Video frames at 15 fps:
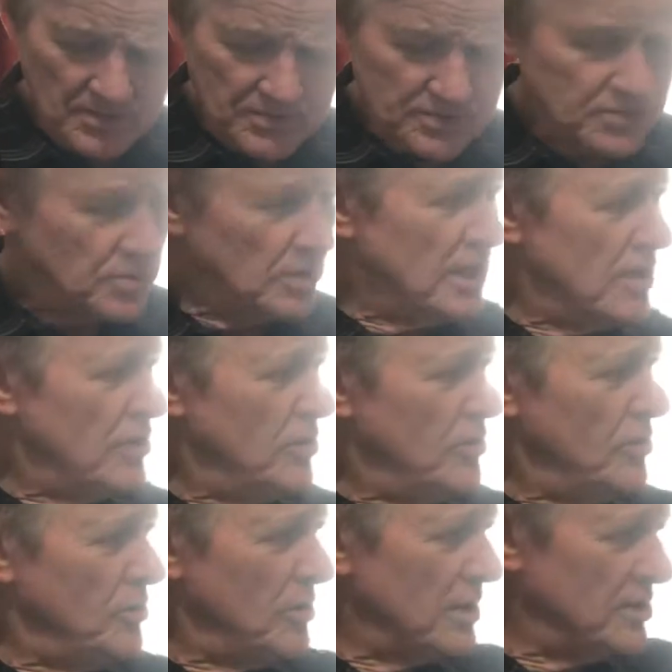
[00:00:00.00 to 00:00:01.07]
So he
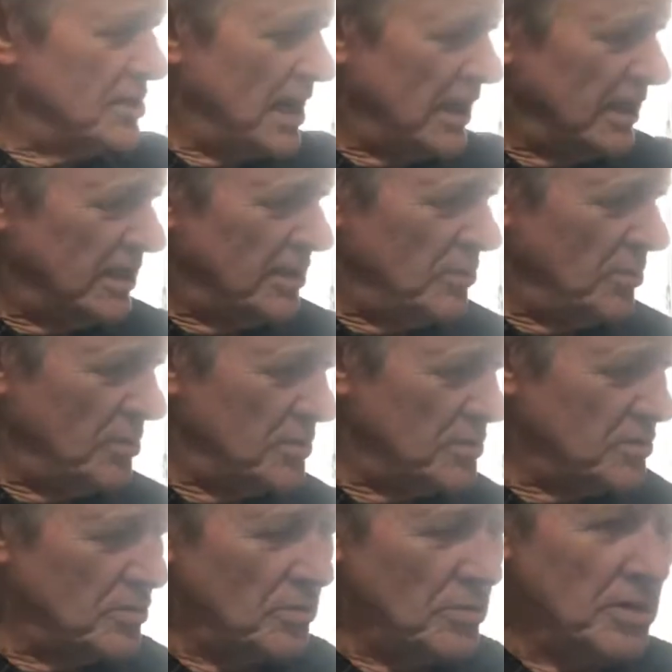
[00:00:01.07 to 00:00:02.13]
knew exactly where he
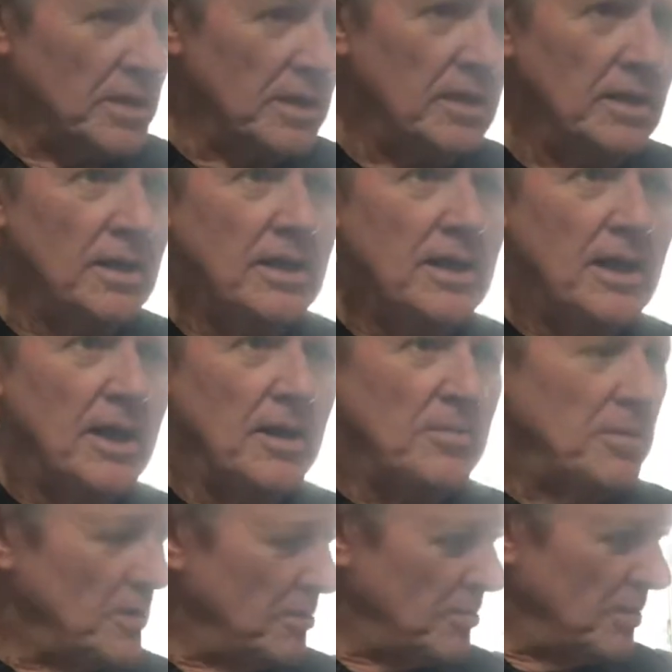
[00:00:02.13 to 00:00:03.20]
was going up
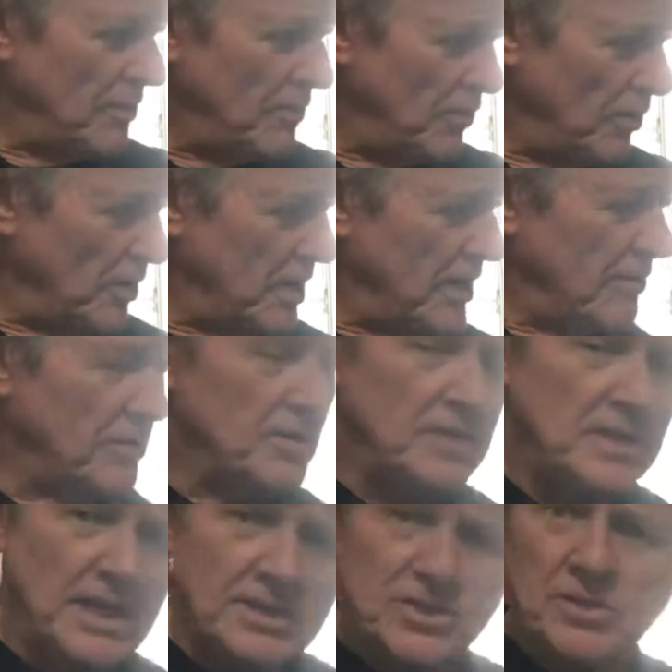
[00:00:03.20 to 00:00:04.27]
here before he ever
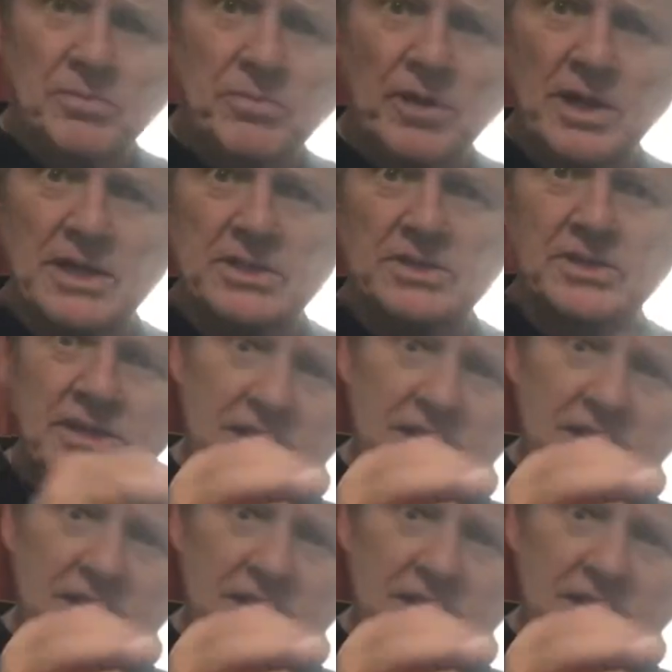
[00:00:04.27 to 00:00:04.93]
touched the brush,